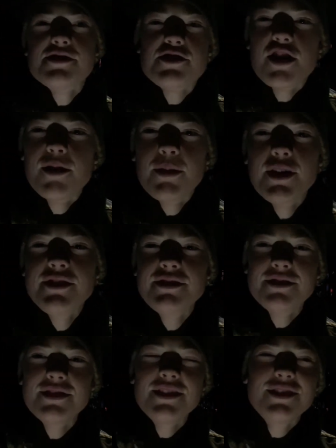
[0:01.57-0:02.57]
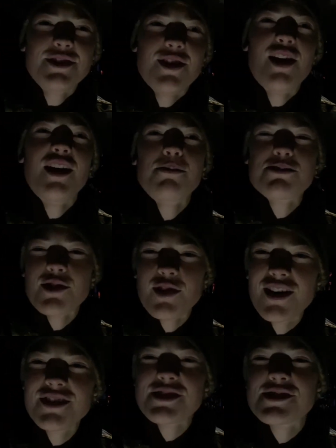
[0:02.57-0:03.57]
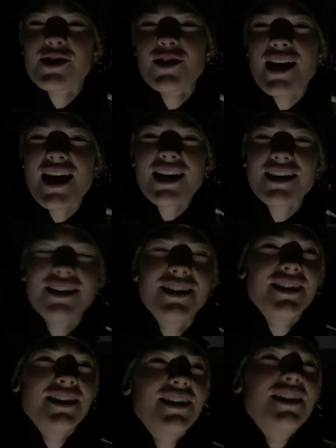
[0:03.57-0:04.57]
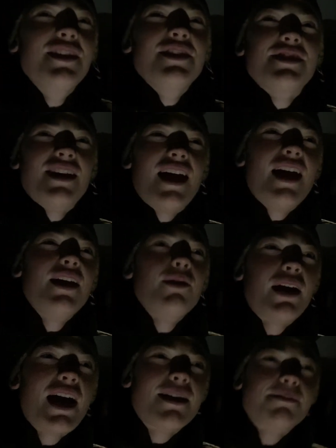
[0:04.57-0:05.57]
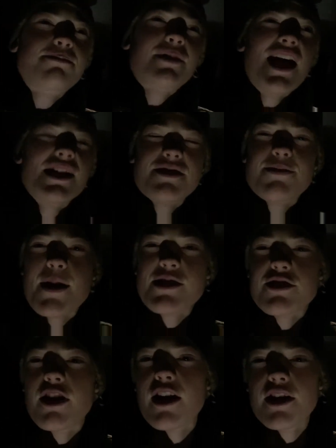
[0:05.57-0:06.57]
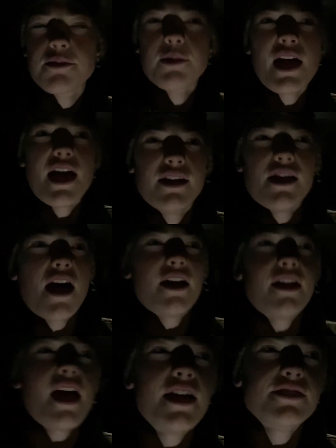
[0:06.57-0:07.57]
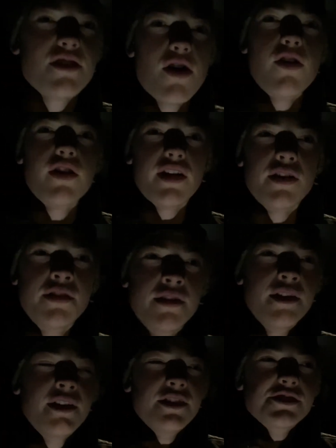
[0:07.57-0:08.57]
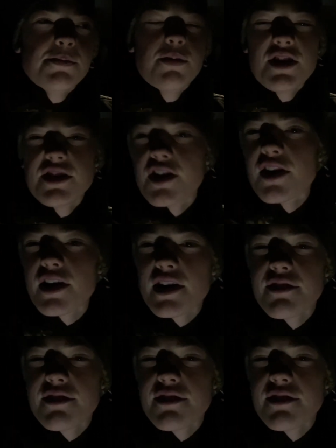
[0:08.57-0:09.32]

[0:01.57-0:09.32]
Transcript: gentlemen, to another episode of Hunting Sodak. Today we got a kind of special hunt. We got a lot of guys going, and it's a pretty dirty